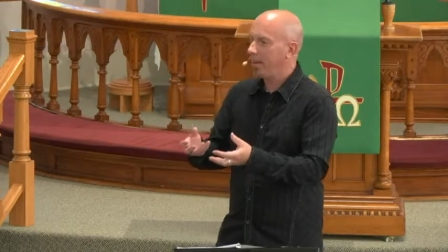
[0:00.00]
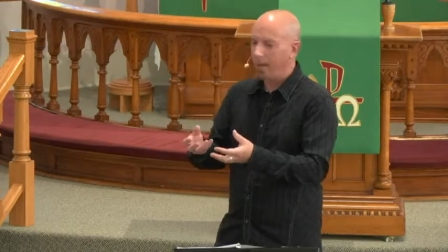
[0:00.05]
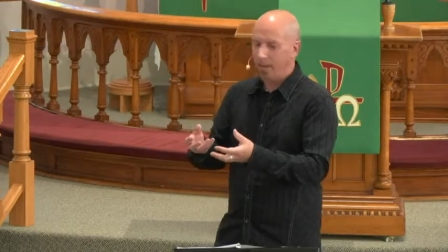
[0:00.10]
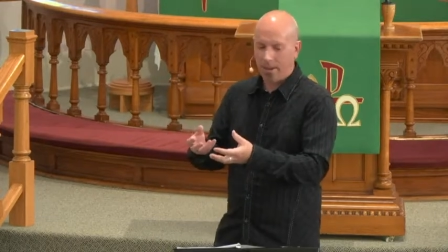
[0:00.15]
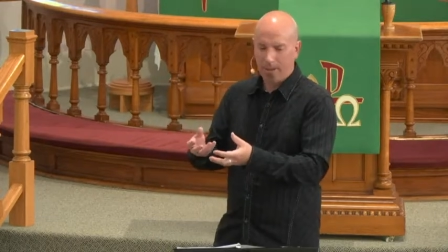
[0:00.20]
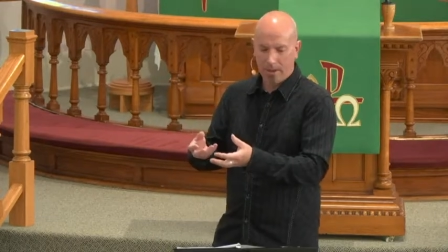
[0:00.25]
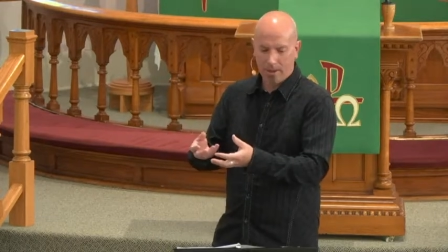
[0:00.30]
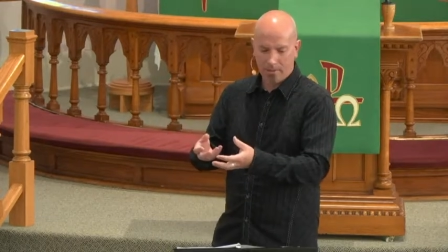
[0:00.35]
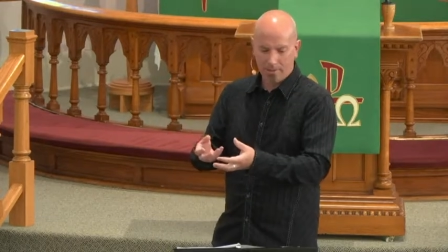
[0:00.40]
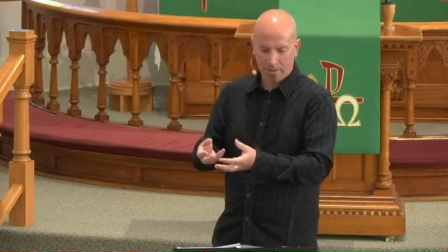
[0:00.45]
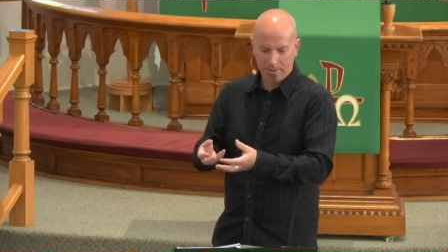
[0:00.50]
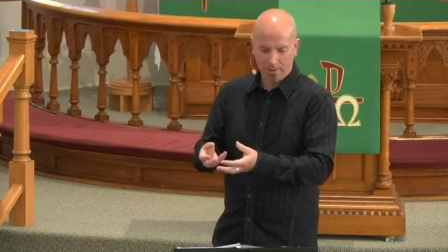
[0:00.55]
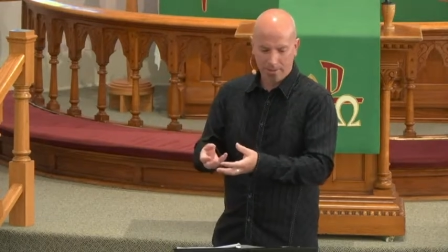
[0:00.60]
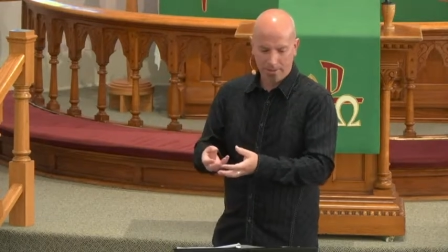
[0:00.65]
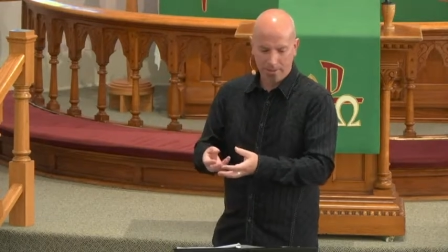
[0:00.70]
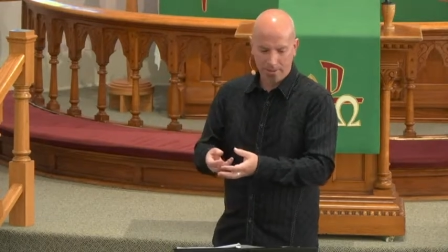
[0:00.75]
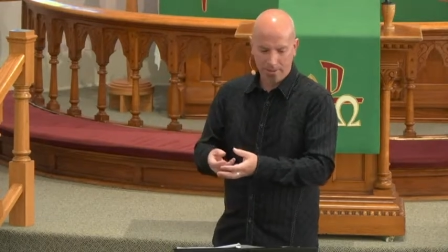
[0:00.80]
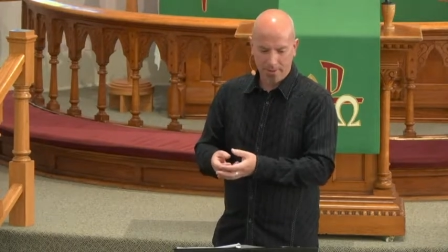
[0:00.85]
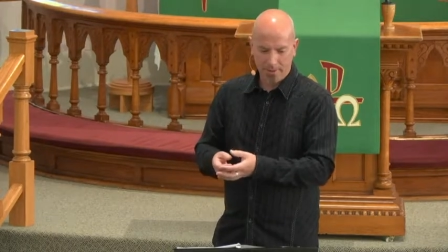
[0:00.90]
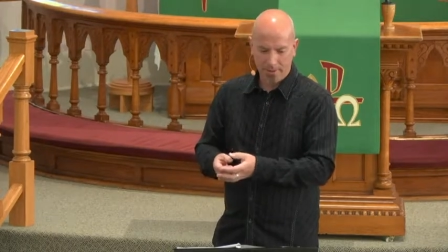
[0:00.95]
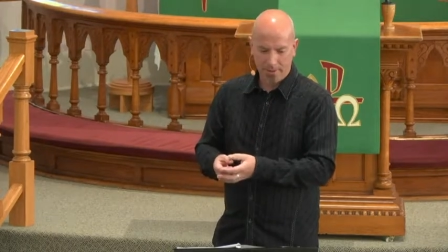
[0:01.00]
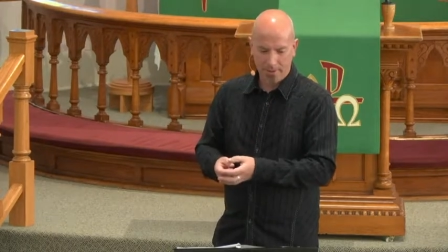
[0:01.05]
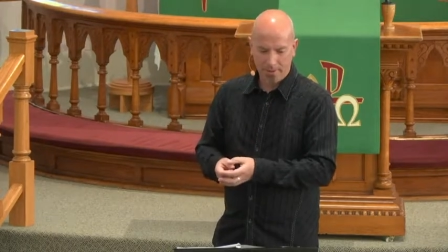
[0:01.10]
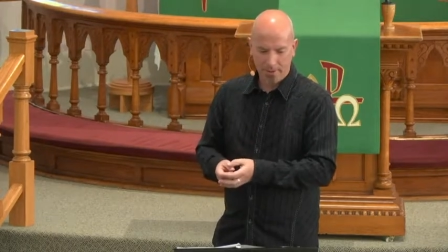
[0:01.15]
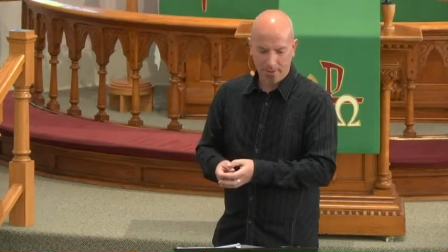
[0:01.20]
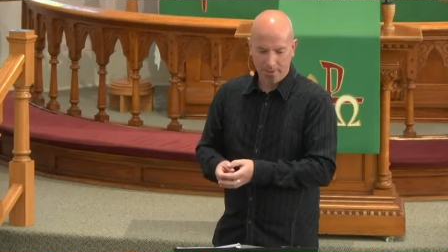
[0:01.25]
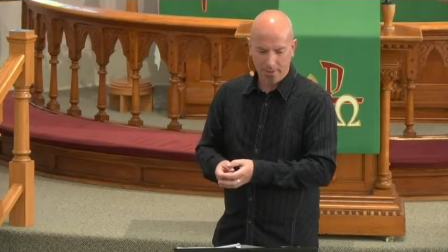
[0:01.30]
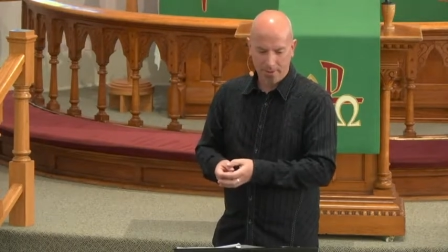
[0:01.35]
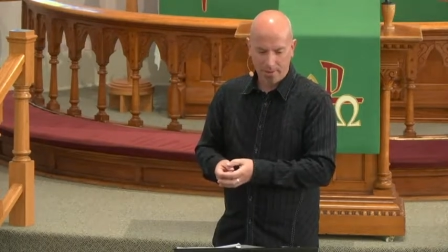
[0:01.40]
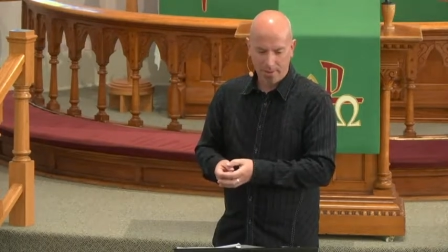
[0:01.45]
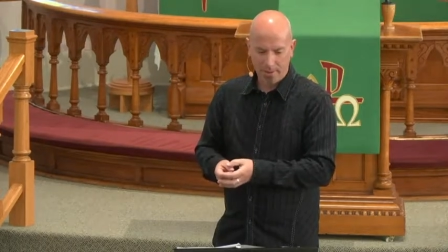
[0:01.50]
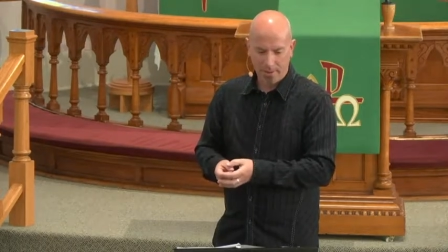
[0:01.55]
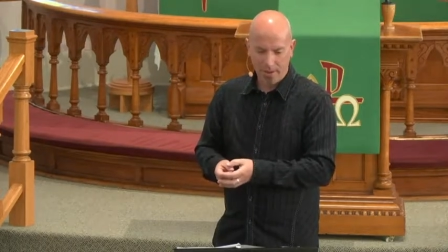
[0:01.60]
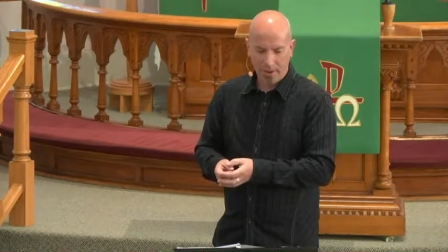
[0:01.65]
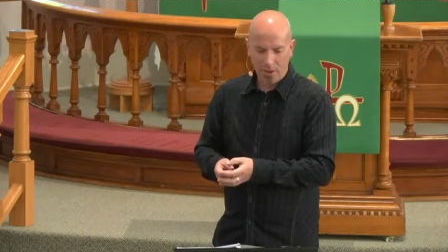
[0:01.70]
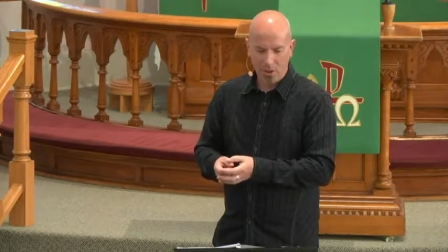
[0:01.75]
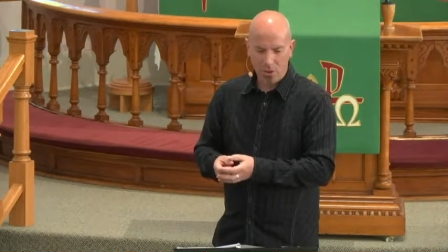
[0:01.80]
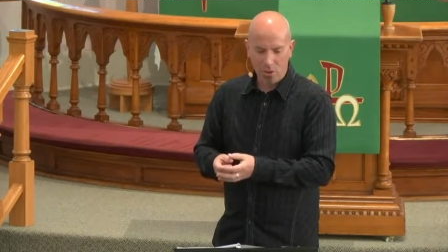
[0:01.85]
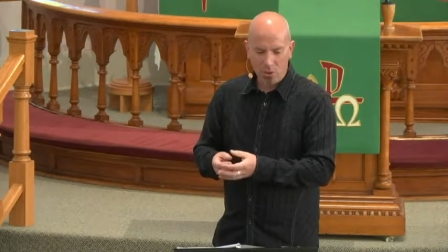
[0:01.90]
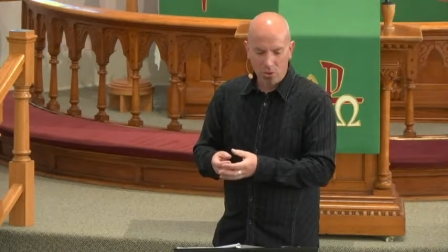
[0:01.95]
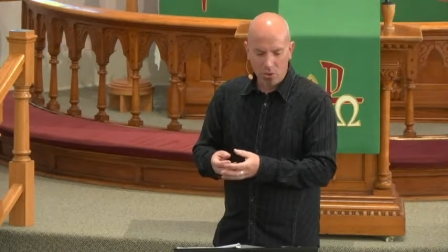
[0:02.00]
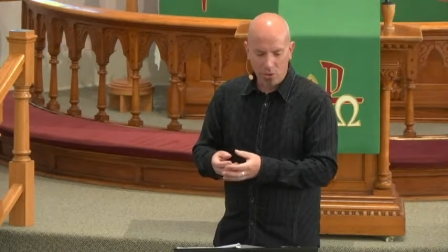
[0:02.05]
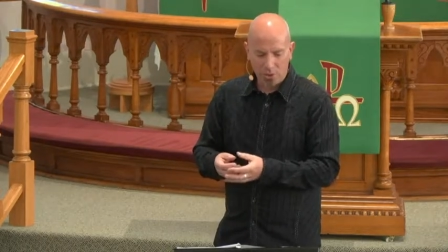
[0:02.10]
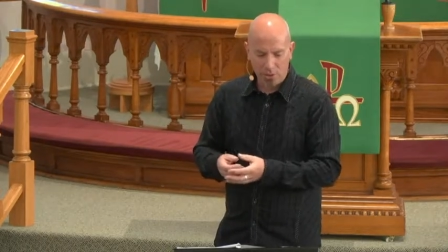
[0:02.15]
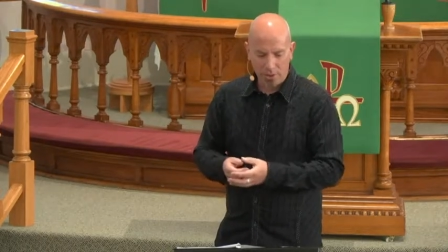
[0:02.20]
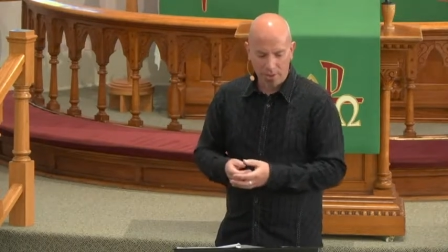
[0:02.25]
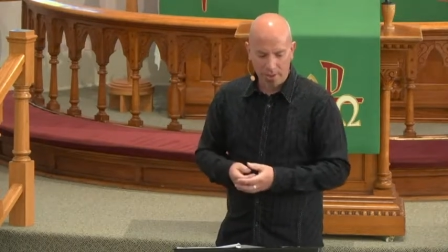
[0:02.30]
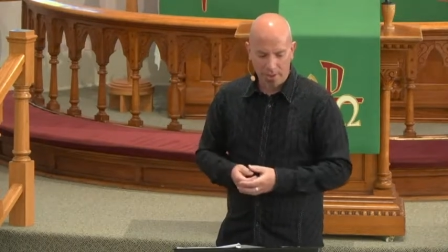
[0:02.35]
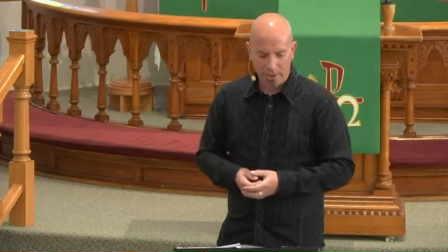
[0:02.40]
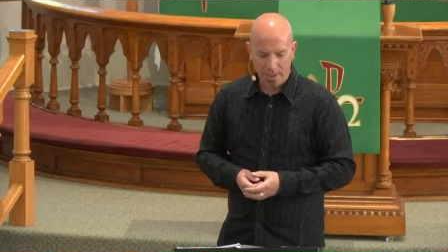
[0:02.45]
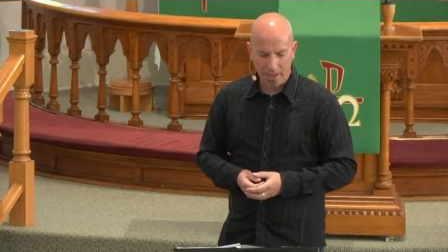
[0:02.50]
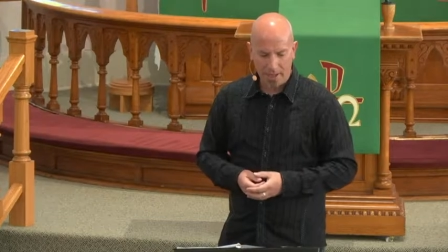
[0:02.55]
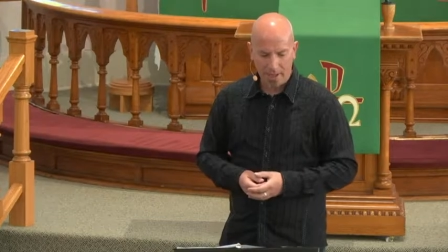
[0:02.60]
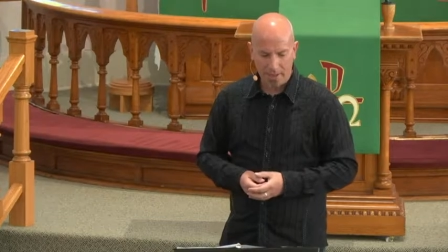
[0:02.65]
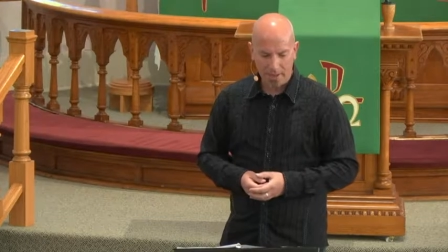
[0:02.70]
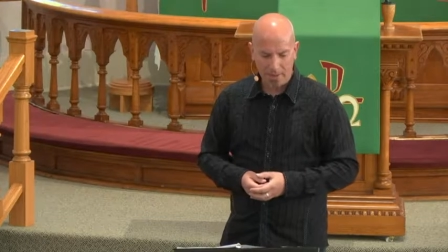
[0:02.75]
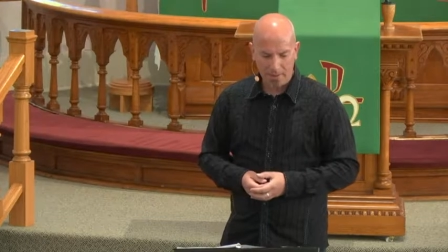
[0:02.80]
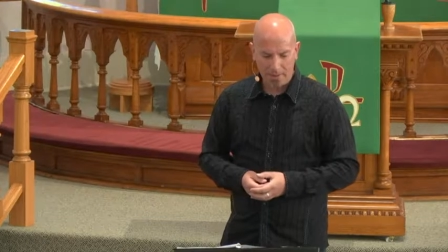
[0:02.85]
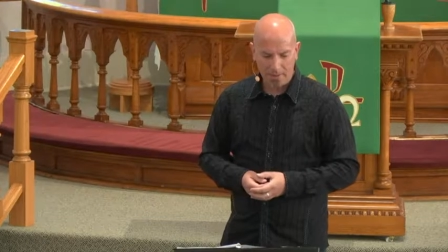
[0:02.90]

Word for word: it up and use for the day.